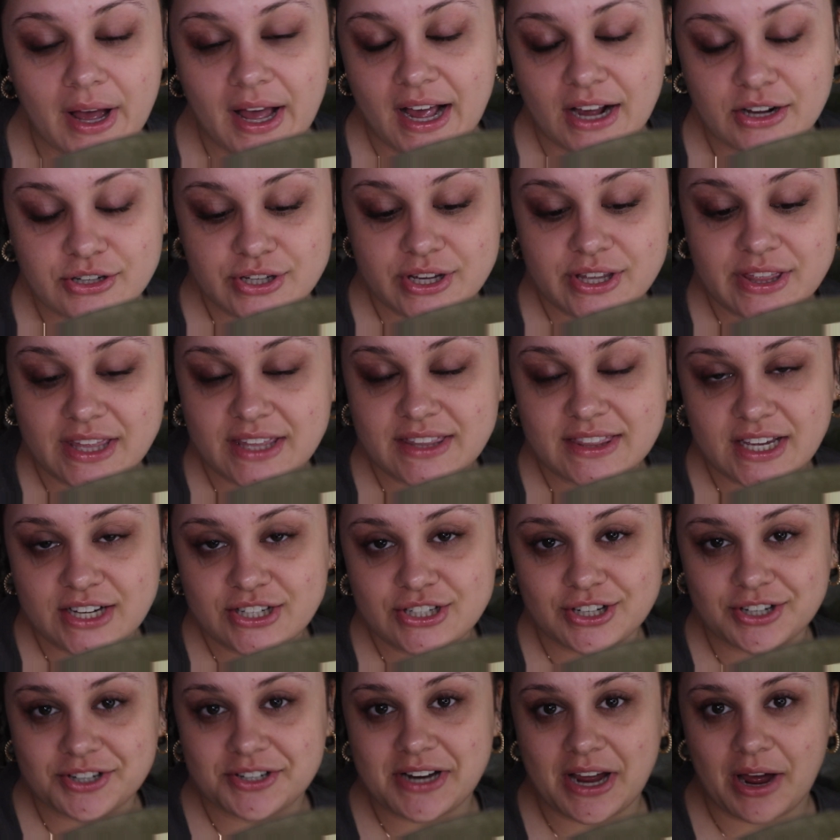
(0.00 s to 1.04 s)
I actually think they
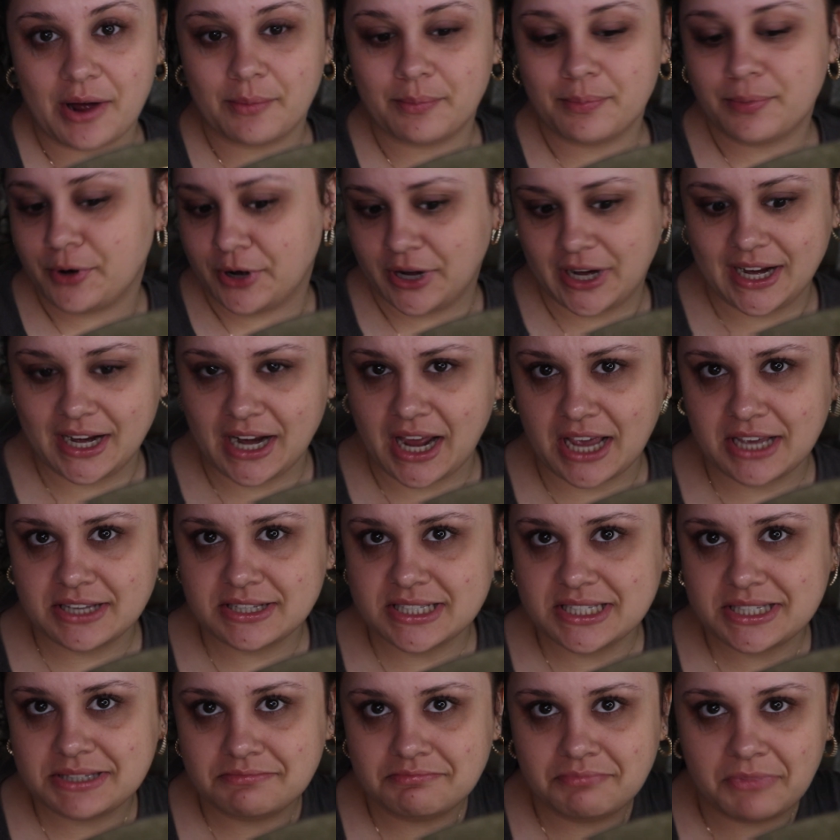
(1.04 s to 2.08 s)
turned out pretty
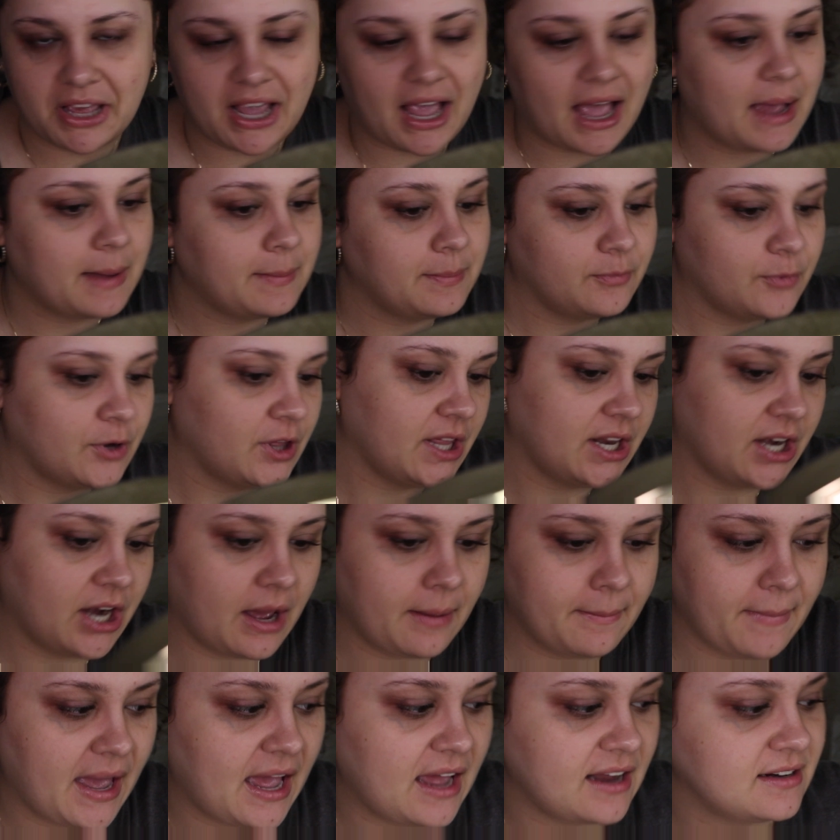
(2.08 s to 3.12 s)
nice. Like, I'm really not
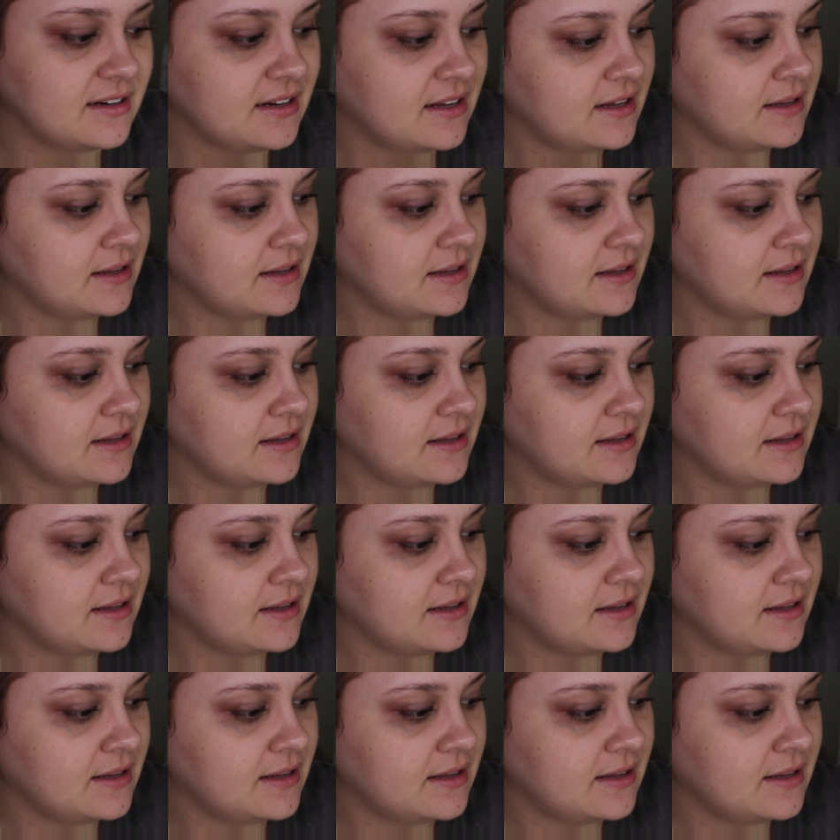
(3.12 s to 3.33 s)
mad.